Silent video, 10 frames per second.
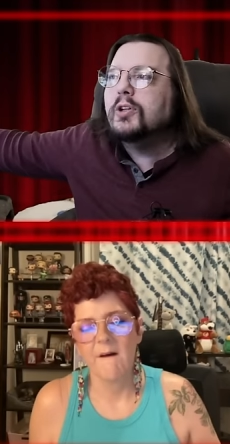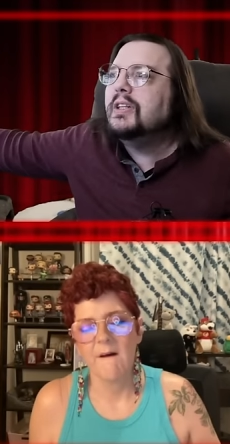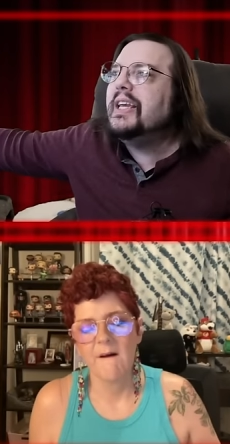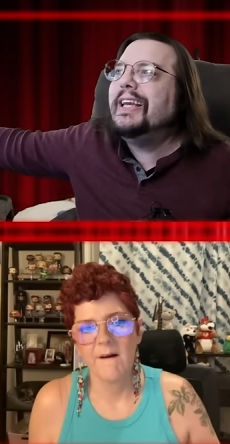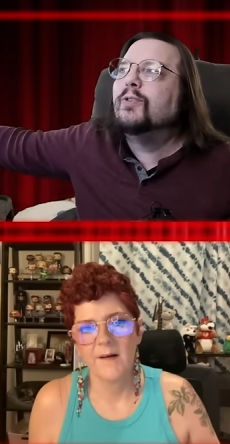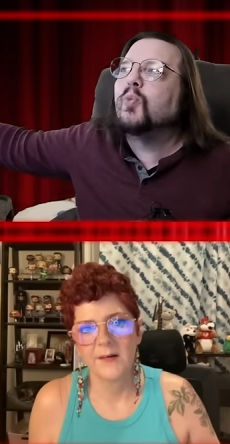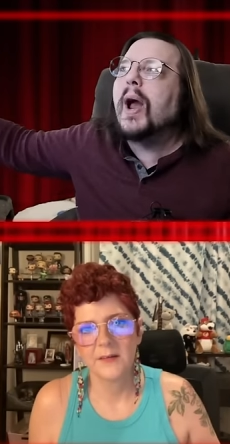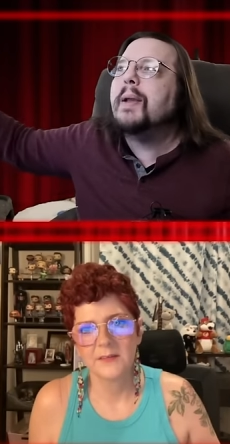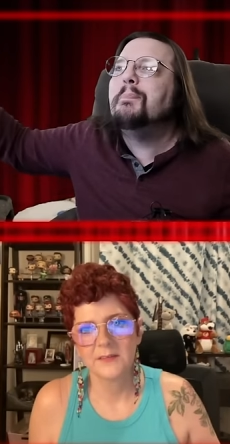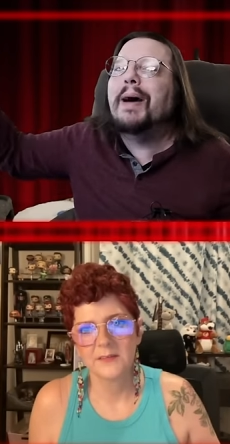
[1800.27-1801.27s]
Speaker 1: will lead
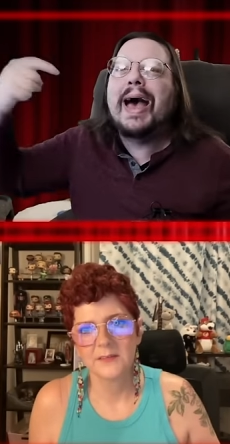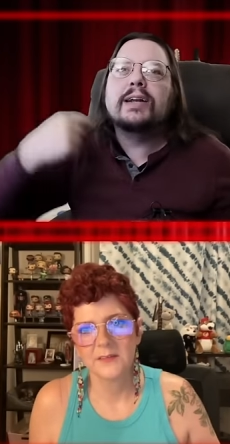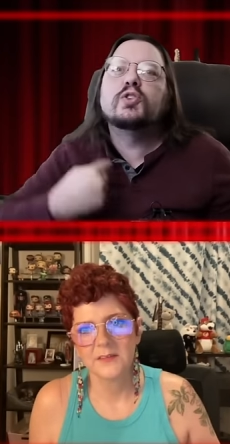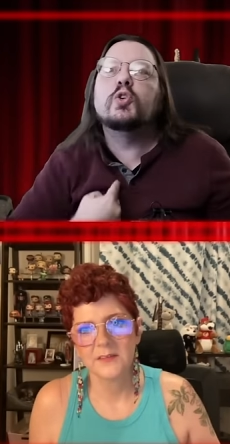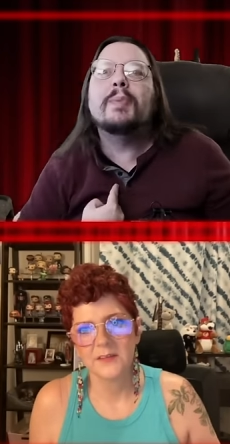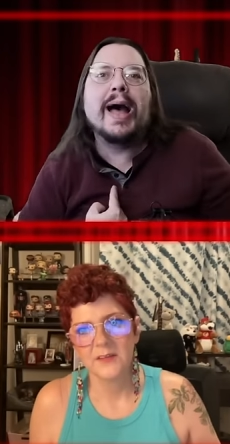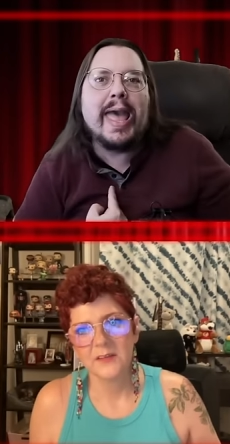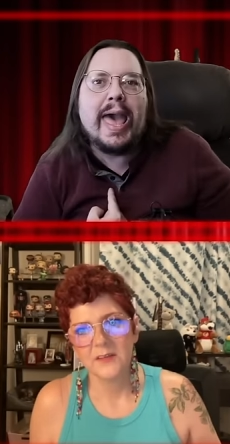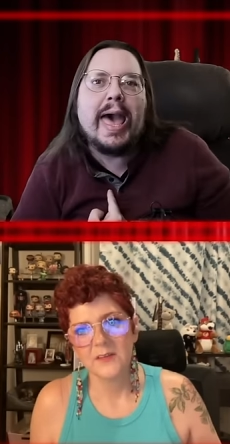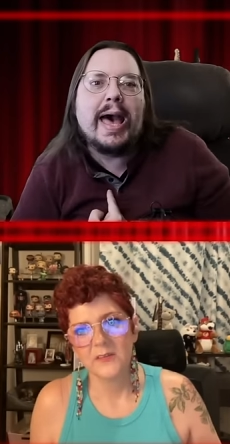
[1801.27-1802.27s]
right back to my
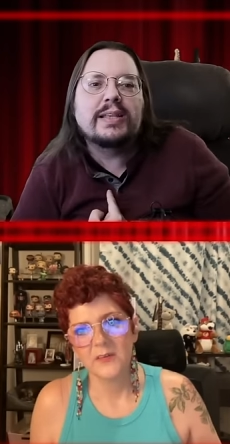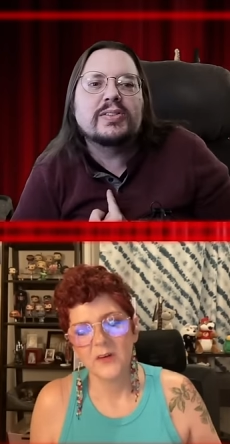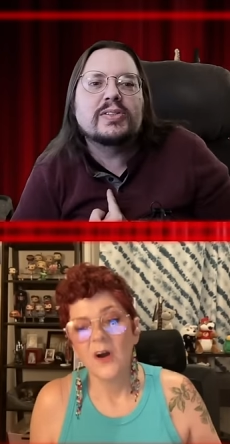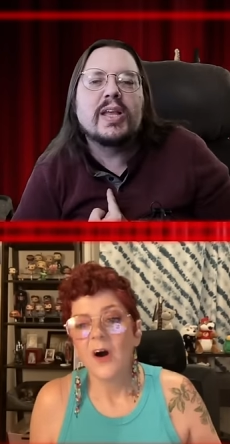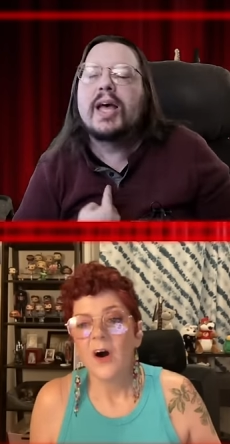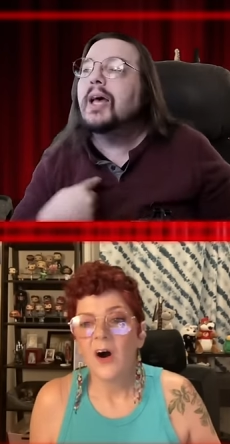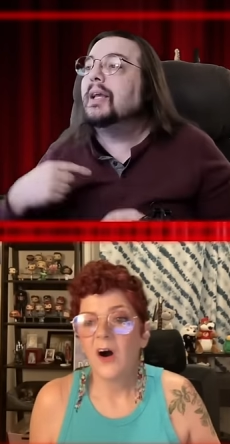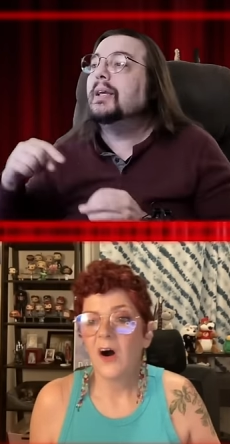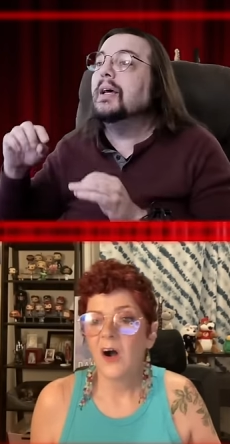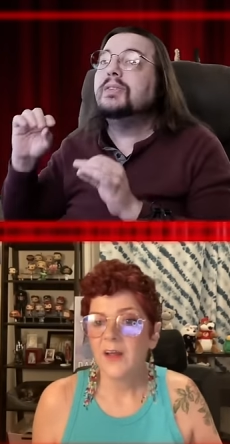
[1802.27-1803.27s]
ass
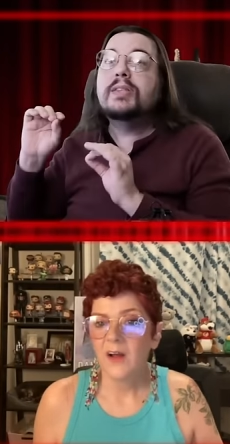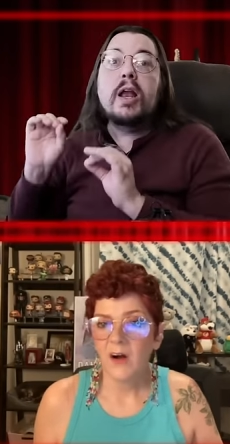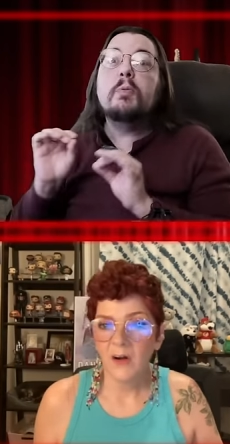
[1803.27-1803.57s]
because they're